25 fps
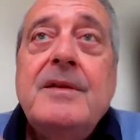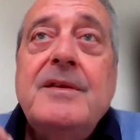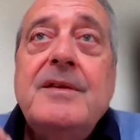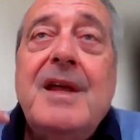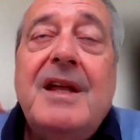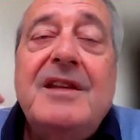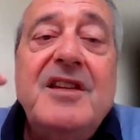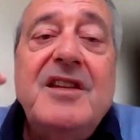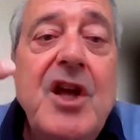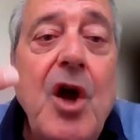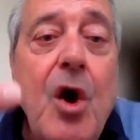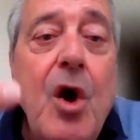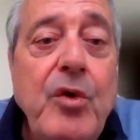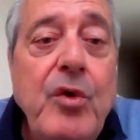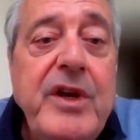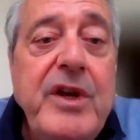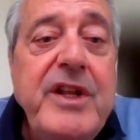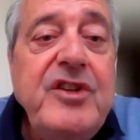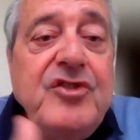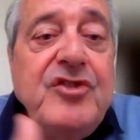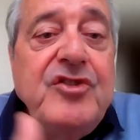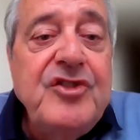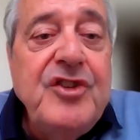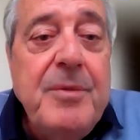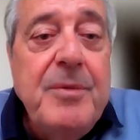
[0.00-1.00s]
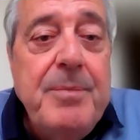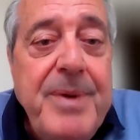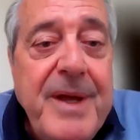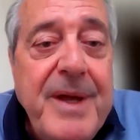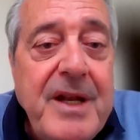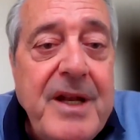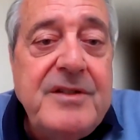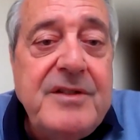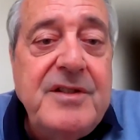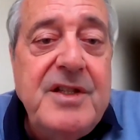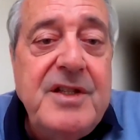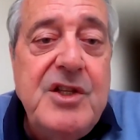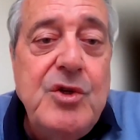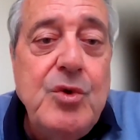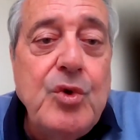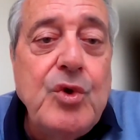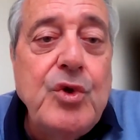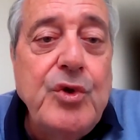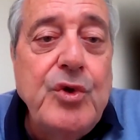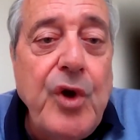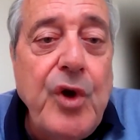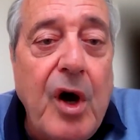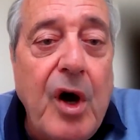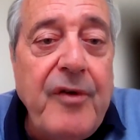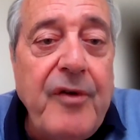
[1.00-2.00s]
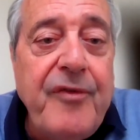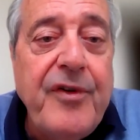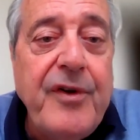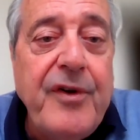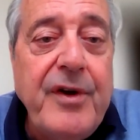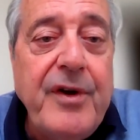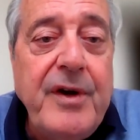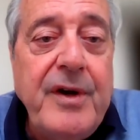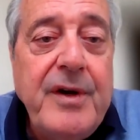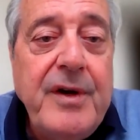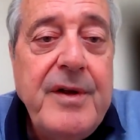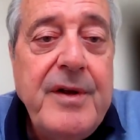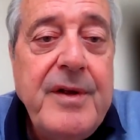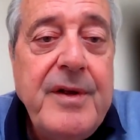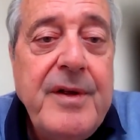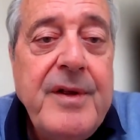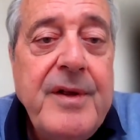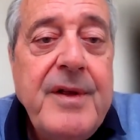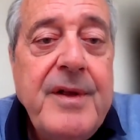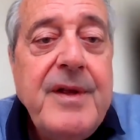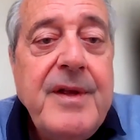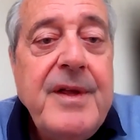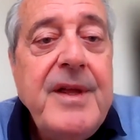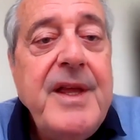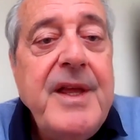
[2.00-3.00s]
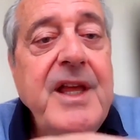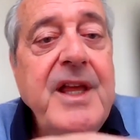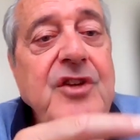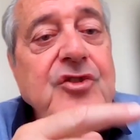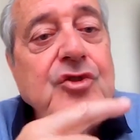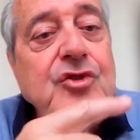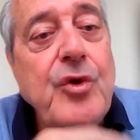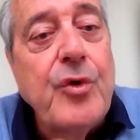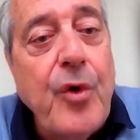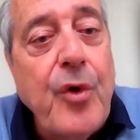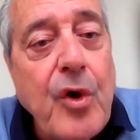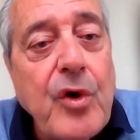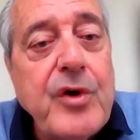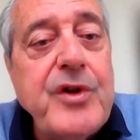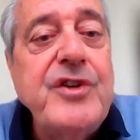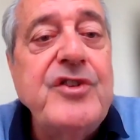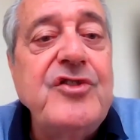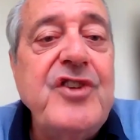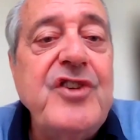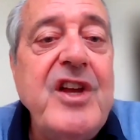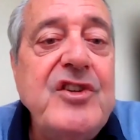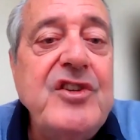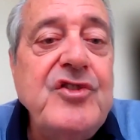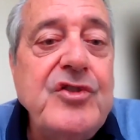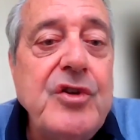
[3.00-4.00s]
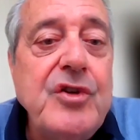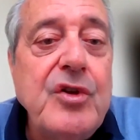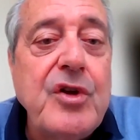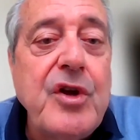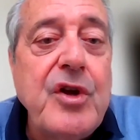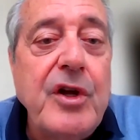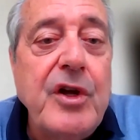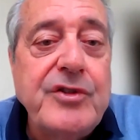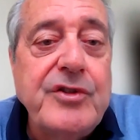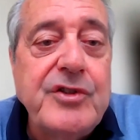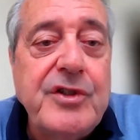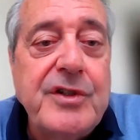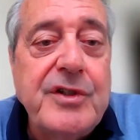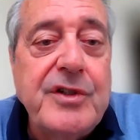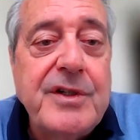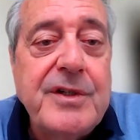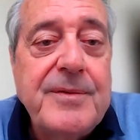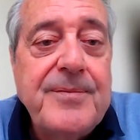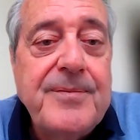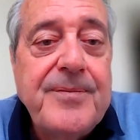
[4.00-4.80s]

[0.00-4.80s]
that the only stability you could offer is your organizational culture.